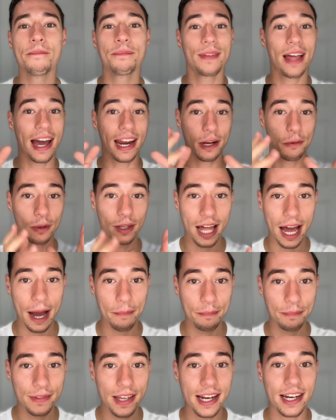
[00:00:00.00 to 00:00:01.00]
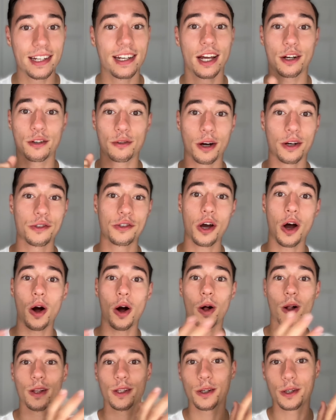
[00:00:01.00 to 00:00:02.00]
and it will update it across
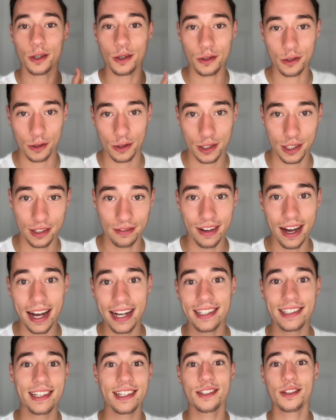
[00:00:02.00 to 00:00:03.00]
all your users' devices,